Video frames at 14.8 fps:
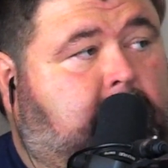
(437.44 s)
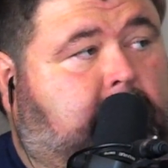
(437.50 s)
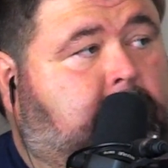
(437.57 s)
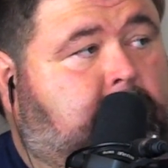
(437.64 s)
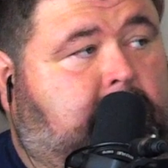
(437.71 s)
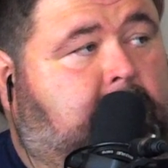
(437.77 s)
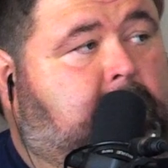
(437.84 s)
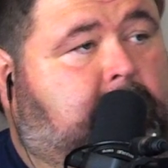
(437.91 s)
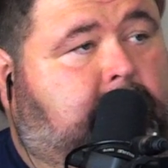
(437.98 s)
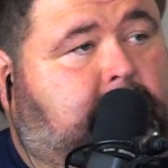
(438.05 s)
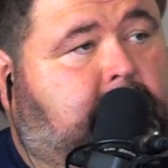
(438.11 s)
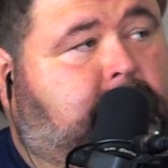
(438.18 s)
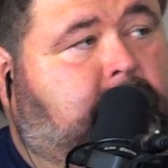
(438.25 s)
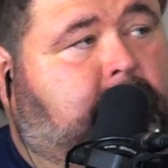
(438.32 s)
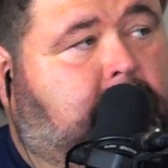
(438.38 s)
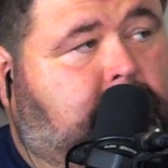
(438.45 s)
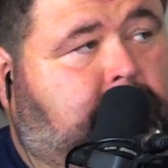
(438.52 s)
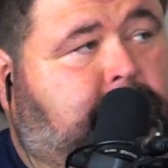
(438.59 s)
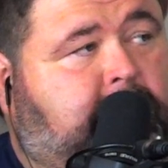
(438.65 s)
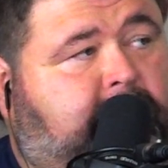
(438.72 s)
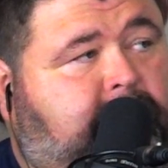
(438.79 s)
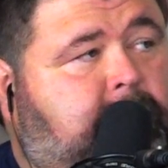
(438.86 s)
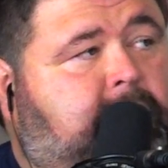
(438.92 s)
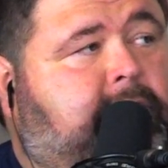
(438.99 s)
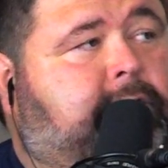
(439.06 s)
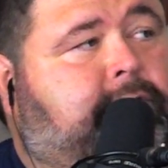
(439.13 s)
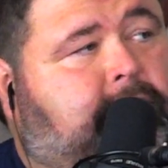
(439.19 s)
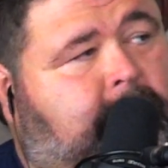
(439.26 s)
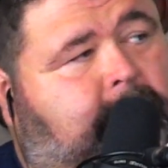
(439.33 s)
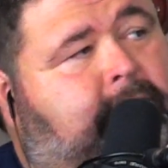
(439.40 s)
that yeah, day. Yeah, just from old chef
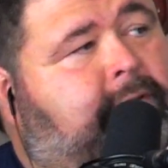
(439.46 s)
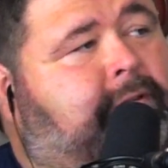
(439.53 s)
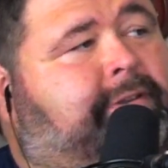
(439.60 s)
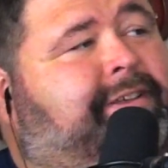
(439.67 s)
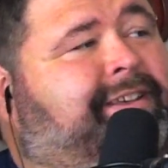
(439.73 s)
meat or something.